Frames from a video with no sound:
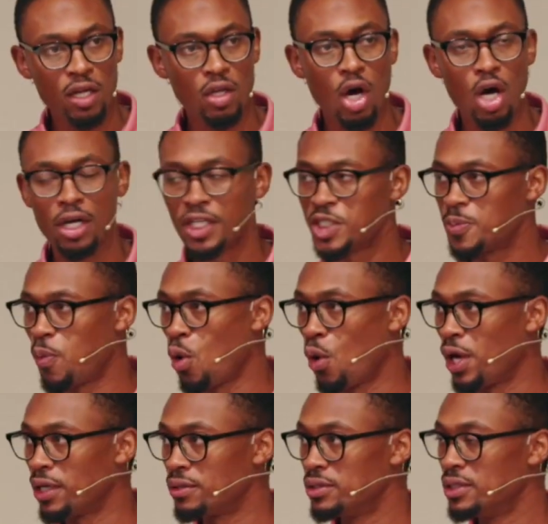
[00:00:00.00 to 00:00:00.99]
going to be our
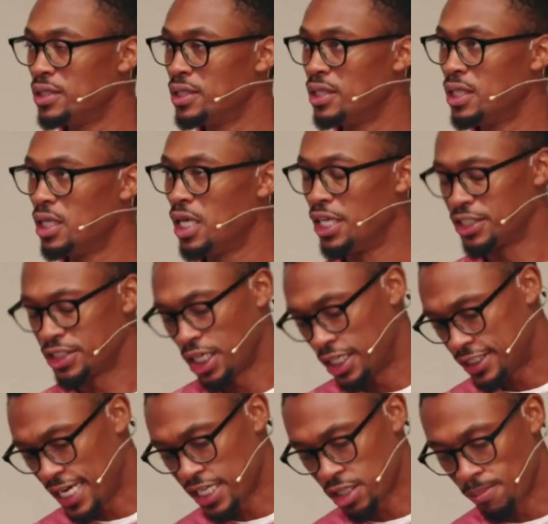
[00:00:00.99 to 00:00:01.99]
longest point, and
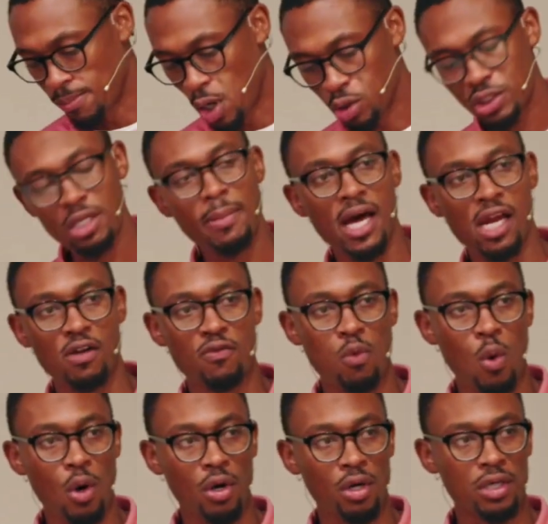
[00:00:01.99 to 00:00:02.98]
it's going to take the most
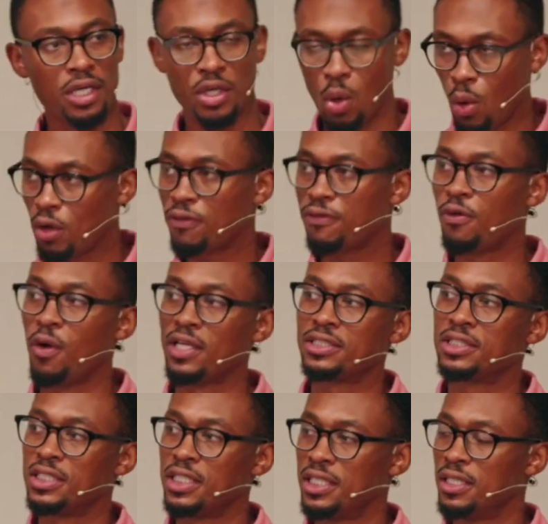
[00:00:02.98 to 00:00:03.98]
amount of work in order
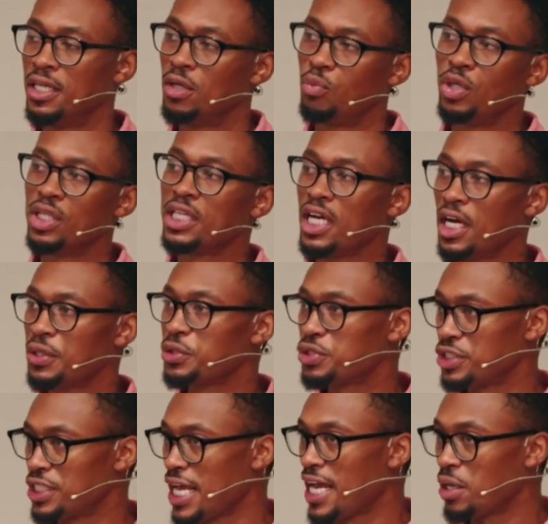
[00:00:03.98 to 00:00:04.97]
for us to really
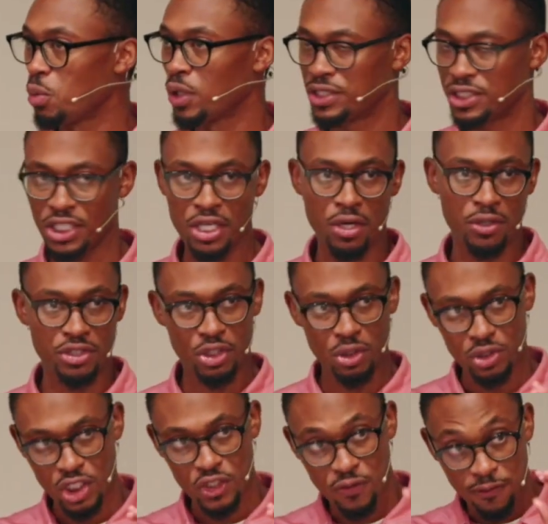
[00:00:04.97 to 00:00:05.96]
understand what's
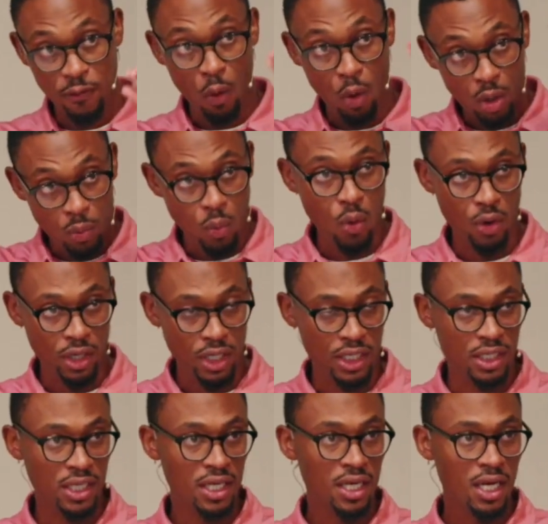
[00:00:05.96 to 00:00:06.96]
here. So just
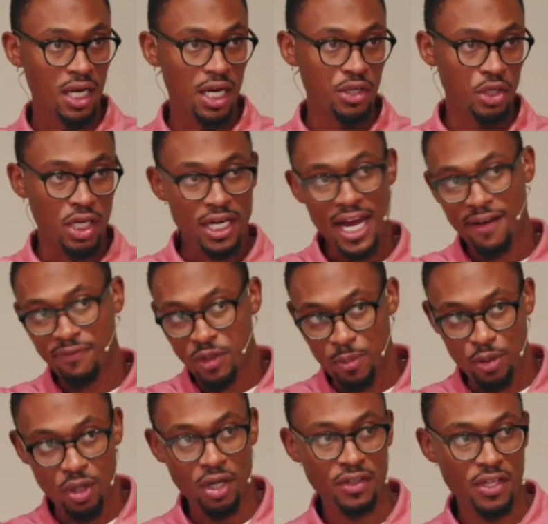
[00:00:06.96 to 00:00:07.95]
forewarning, you're going to
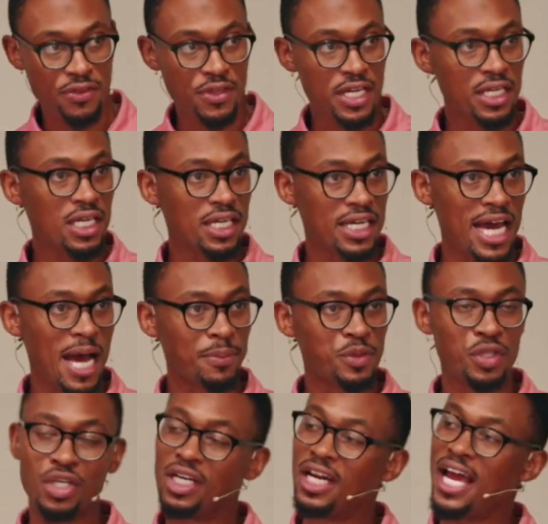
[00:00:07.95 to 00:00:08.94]
have to put on the thinking
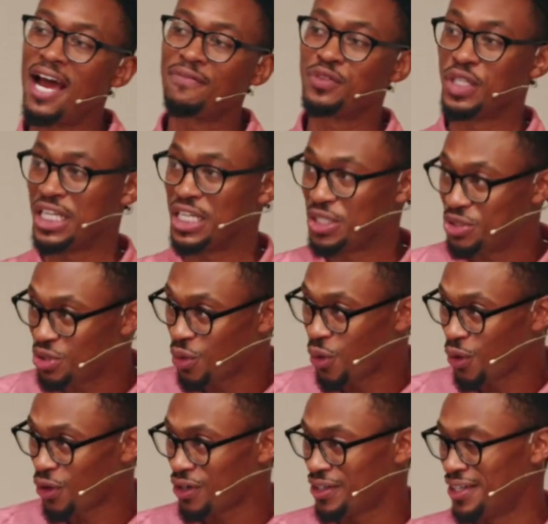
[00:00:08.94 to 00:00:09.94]
caps. You're going to have to
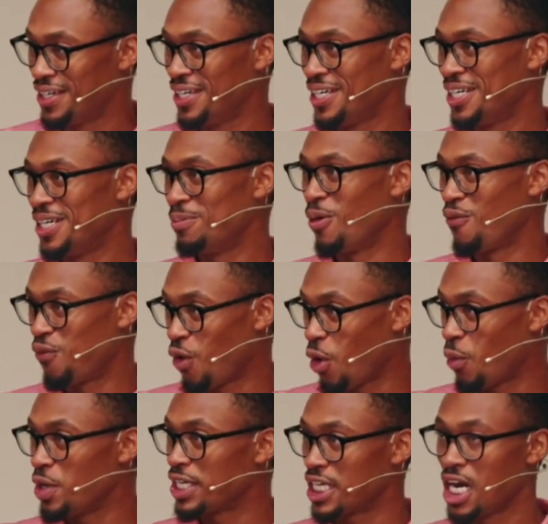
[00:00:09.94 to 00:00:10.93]
endure
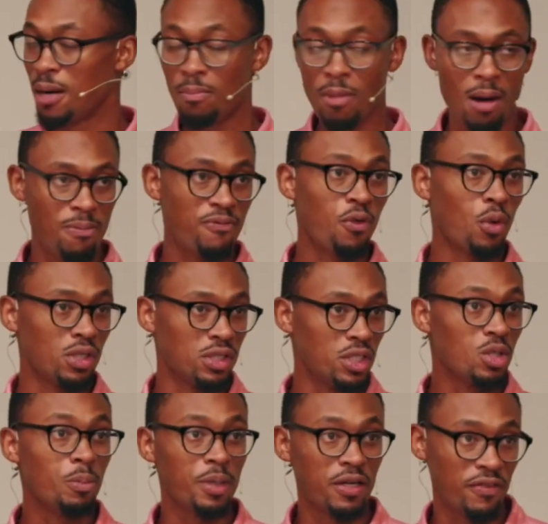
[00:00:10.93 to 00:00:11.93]
before we come up
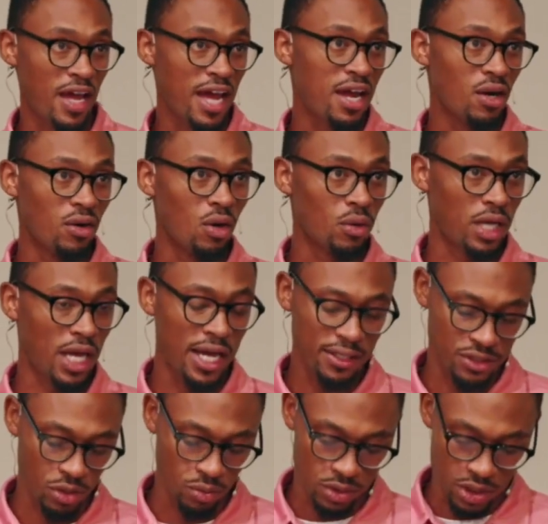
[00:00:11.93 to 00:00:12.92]
for a little bit of air,
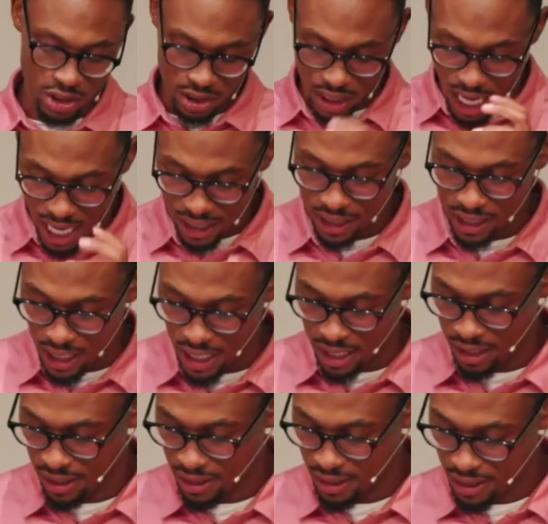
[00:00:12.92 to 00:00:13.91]
okay? So just
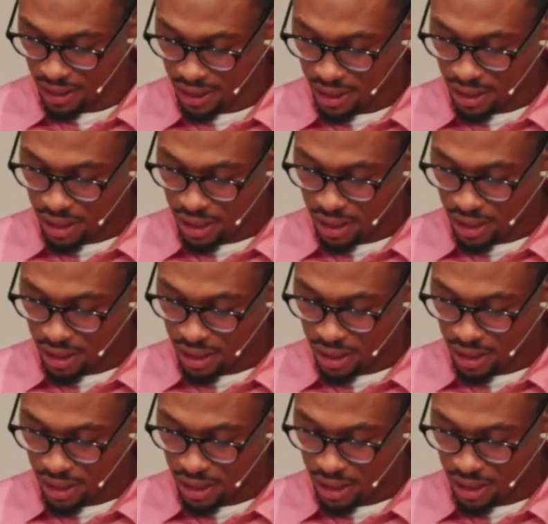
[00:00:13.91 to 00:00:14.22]
lock in.